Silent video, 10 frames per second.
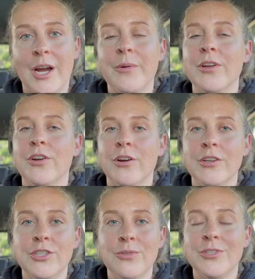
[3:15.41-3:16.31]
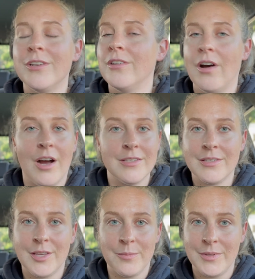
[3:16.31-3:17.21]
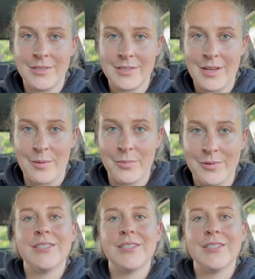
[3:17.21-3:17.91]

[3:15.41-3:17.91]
I would encourage you to not skip this step.